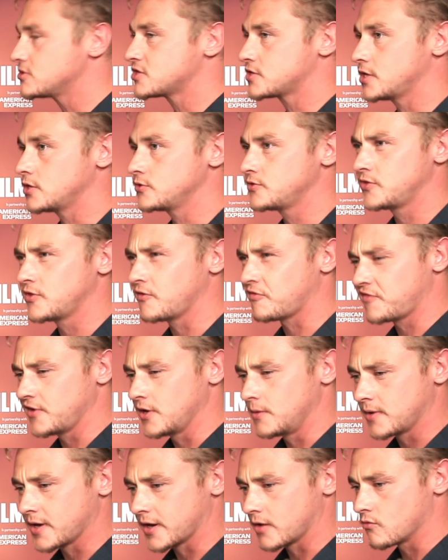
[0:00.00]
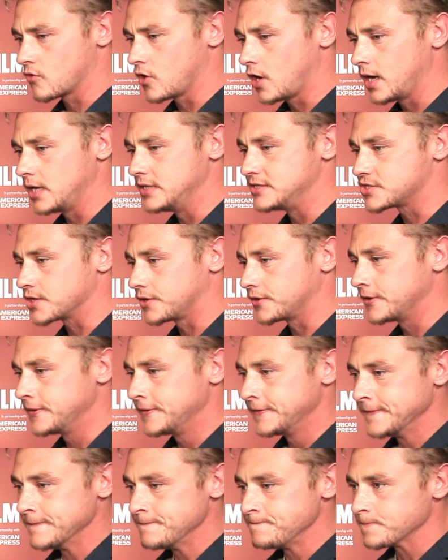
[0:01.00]
was the the film kind of rides on
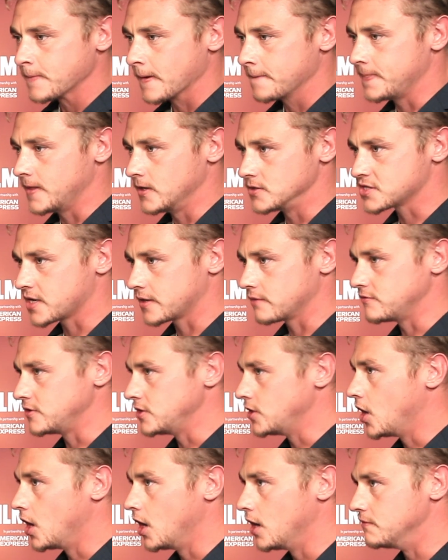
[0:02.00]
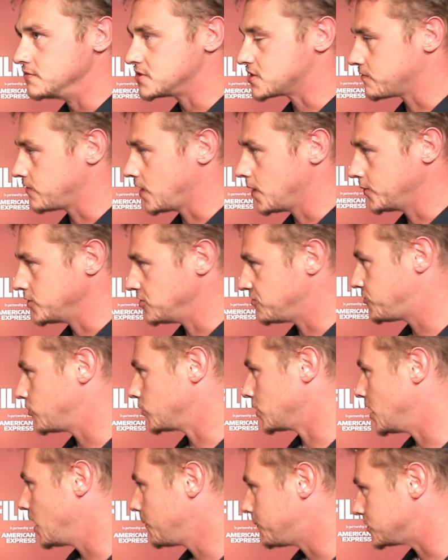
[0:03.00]
those kind of nerves of like when you
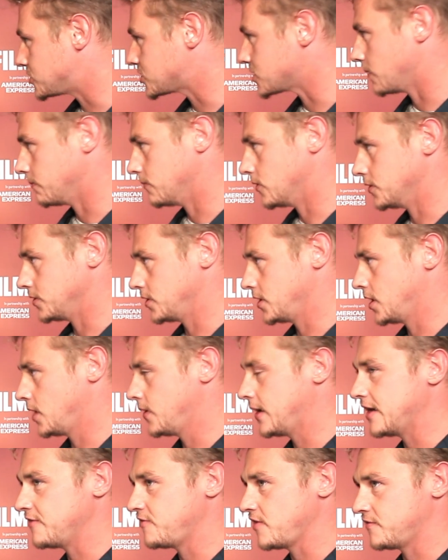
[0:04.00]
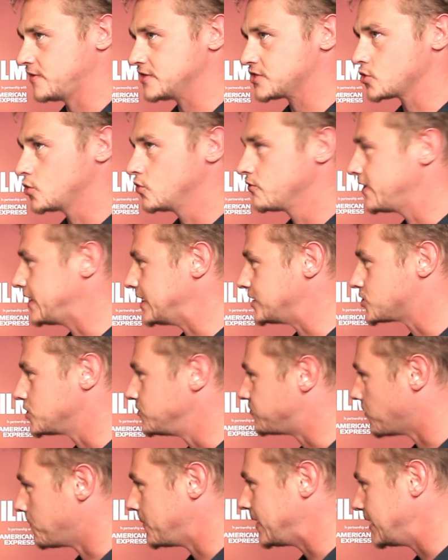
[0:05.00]
fall in love with someone, you know. And if if it's already too
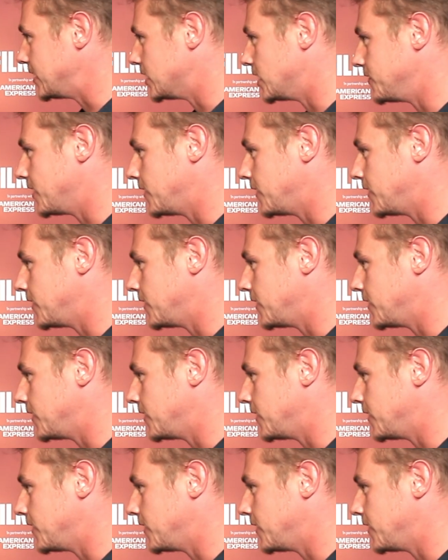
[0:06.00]
familiar,